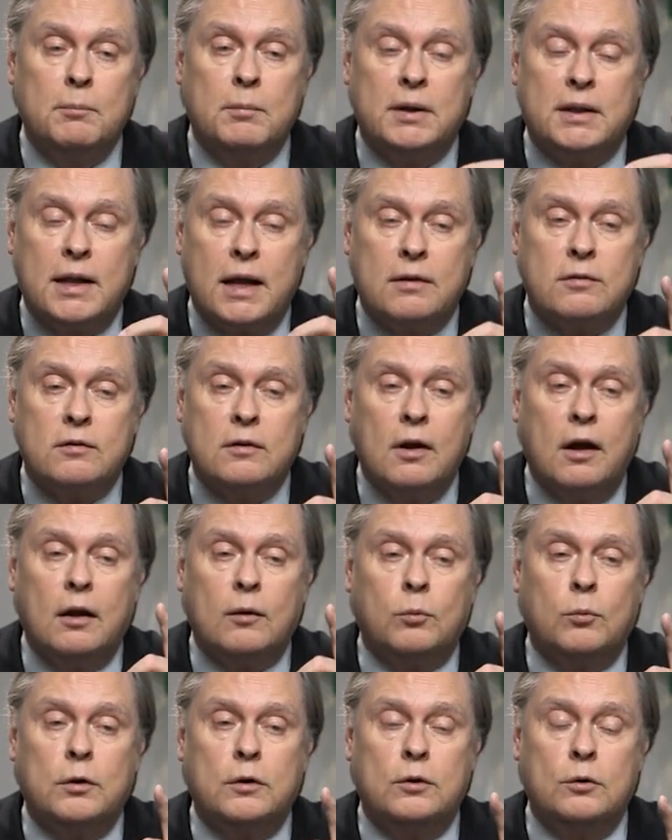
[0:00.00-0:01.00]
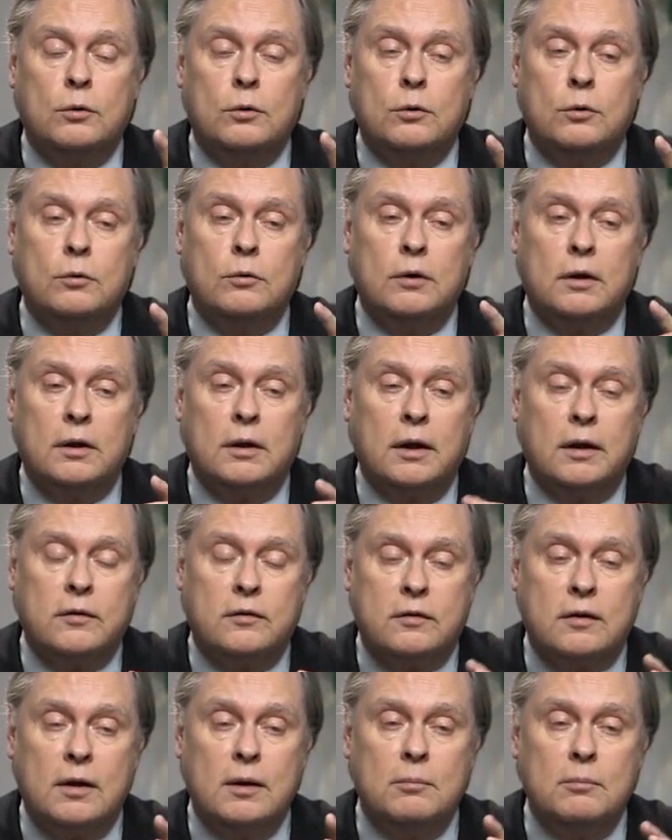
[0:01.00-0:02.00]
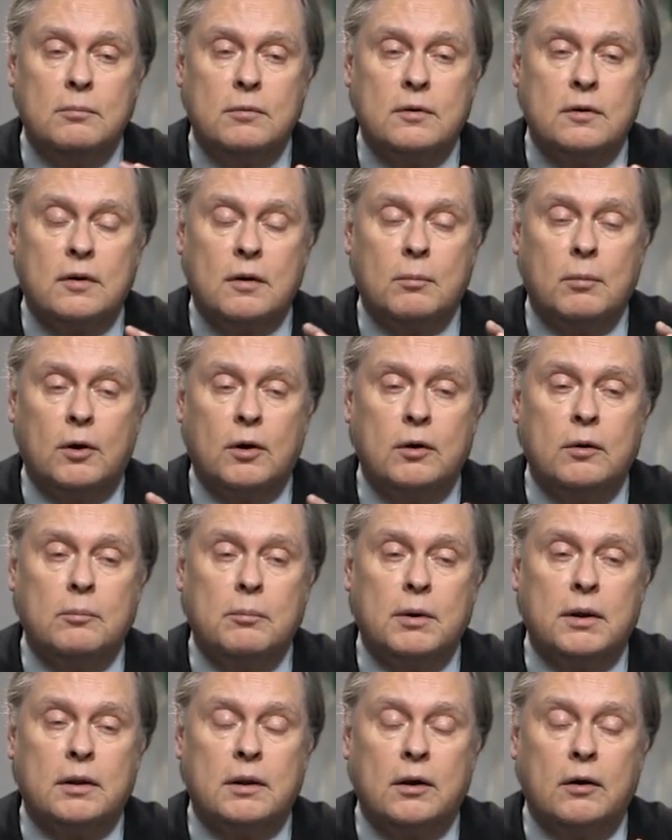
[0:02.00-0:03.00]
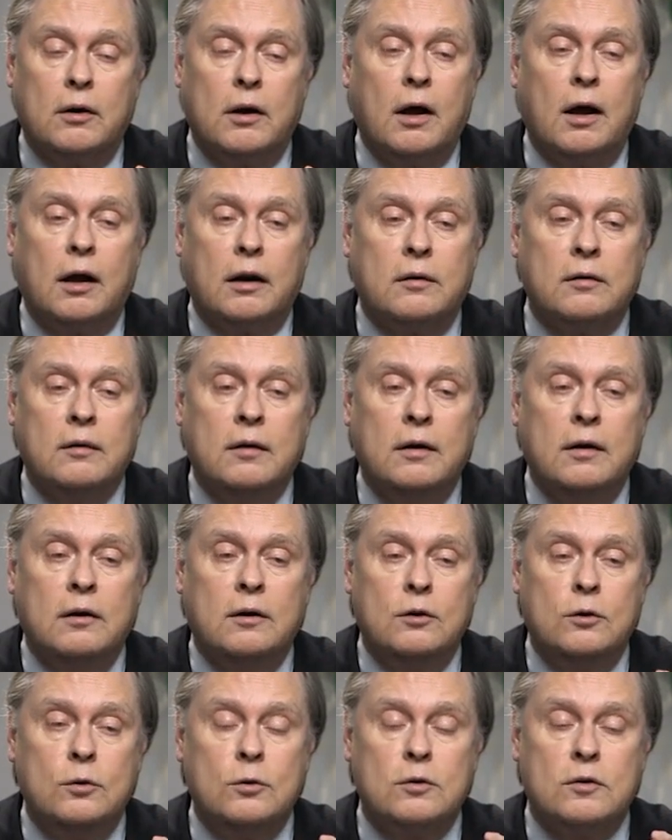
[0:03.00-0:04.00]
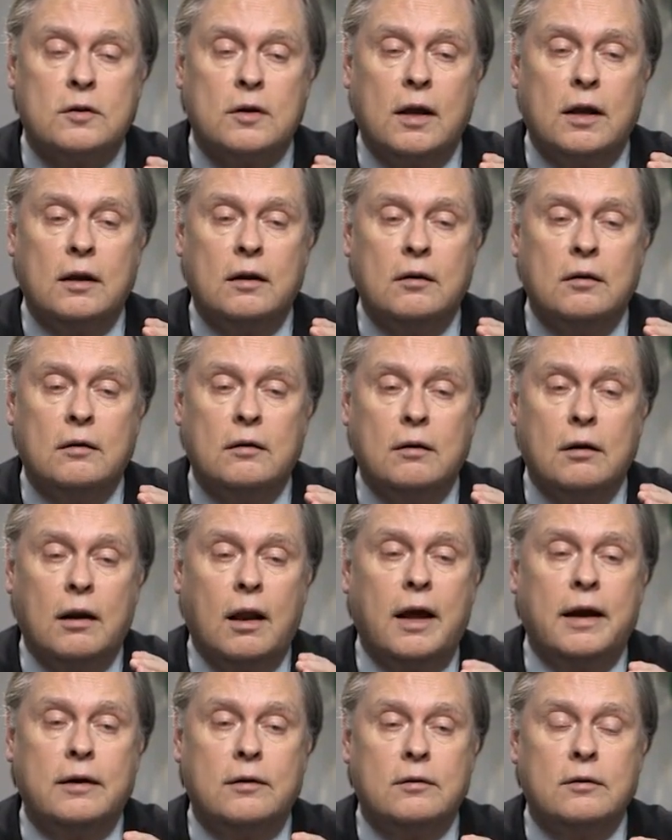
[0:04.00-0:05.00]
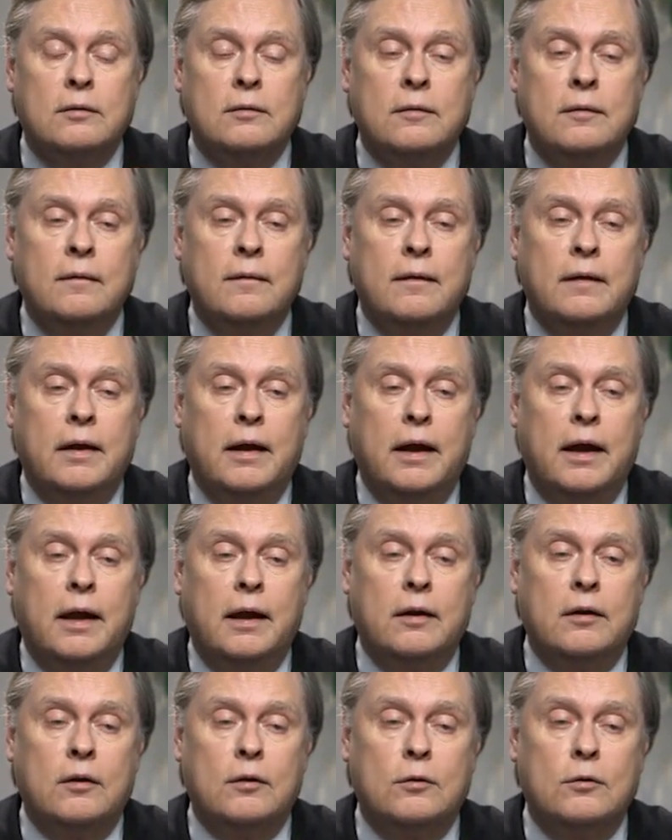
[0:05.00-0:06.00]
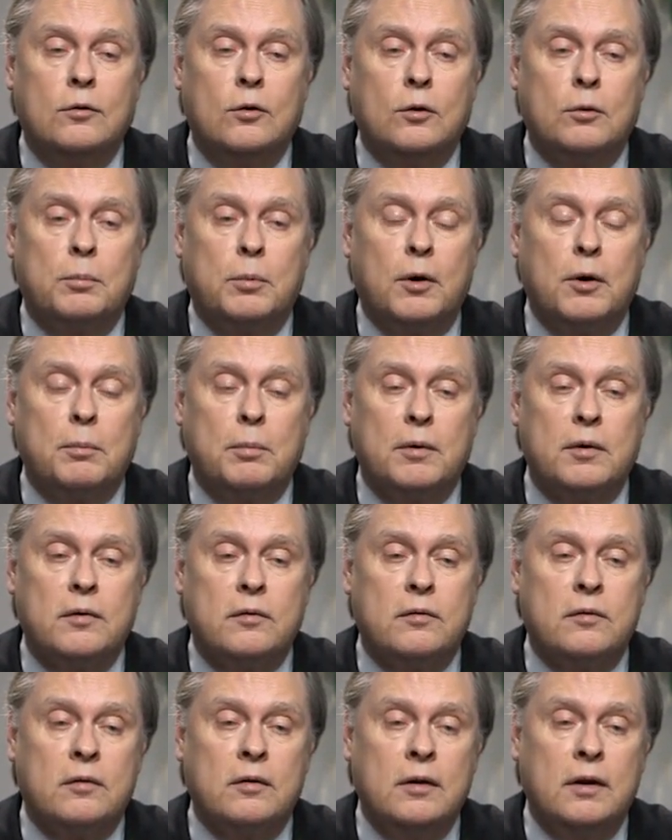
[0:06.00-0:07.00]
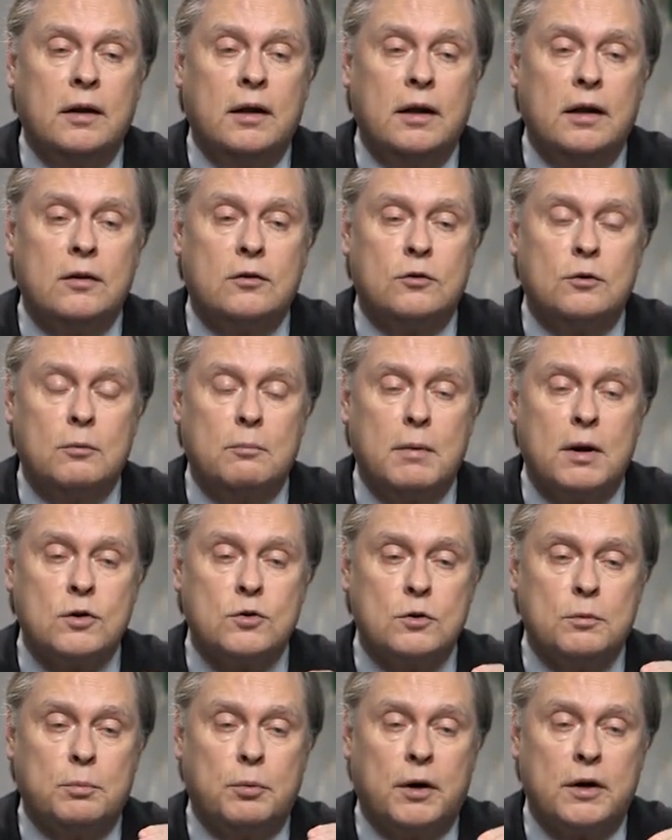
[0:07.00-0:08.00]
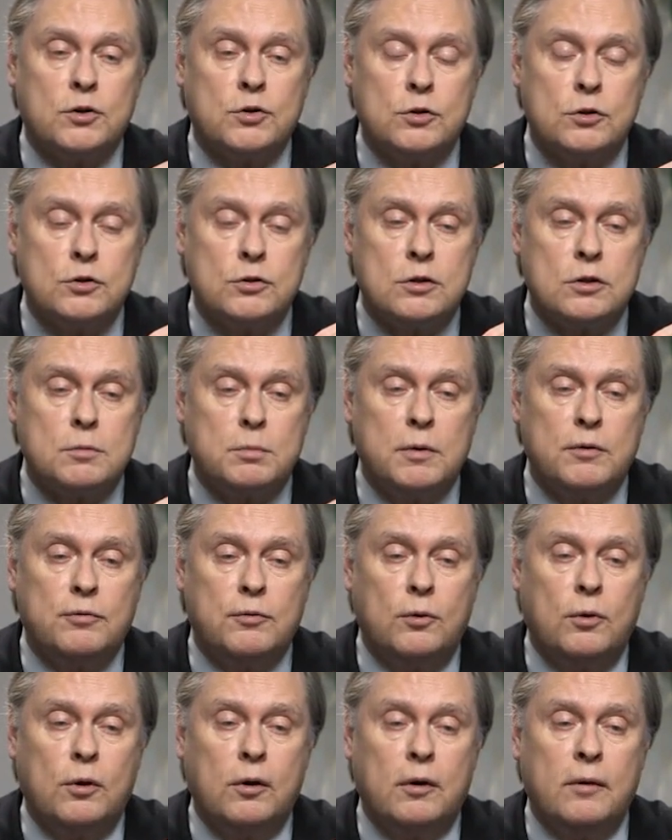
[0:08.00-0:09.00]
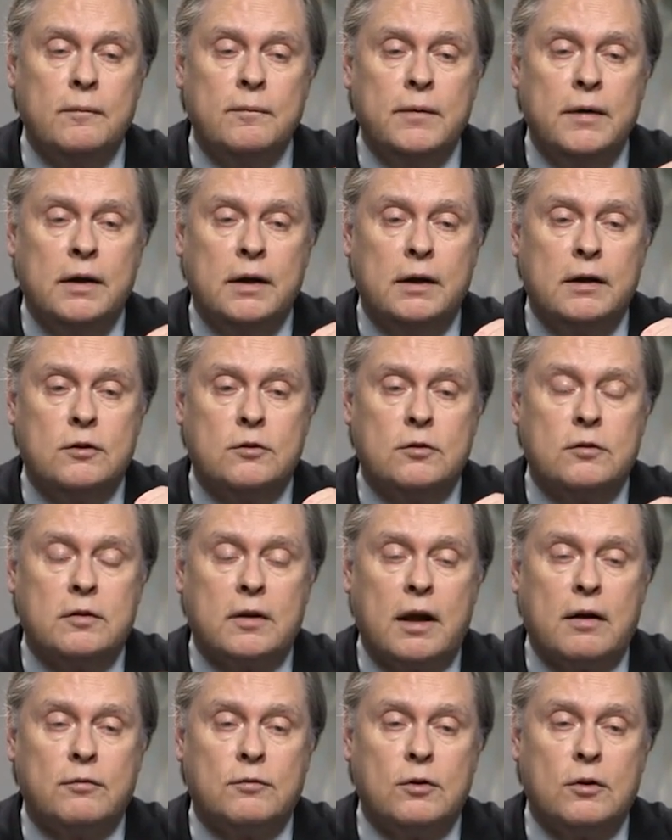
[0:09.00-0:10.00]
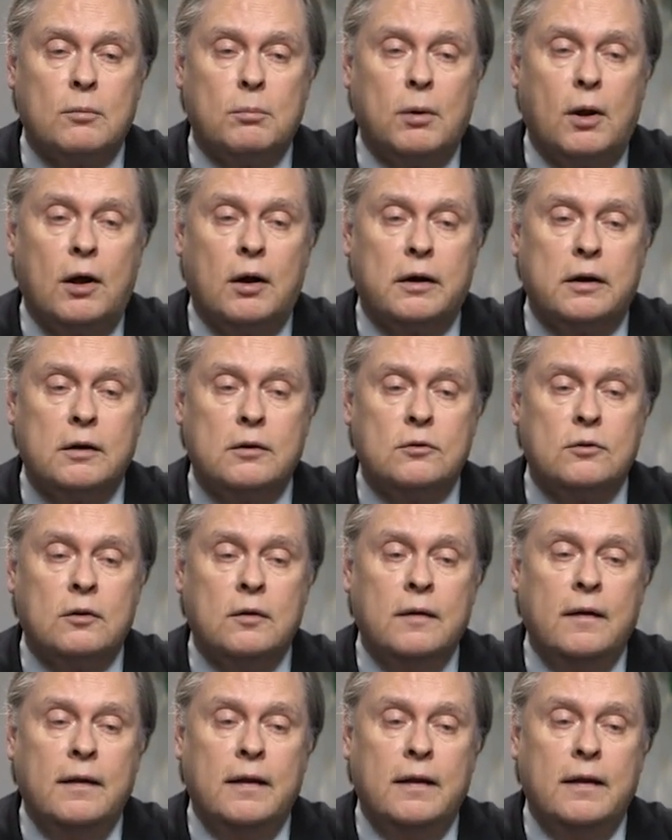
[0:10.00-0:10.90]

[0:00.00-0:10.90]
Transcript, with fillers: But that's not what you do. They seem similar, but they're not. You send light, and your purpose is to measure pressure just before and just after the blockage.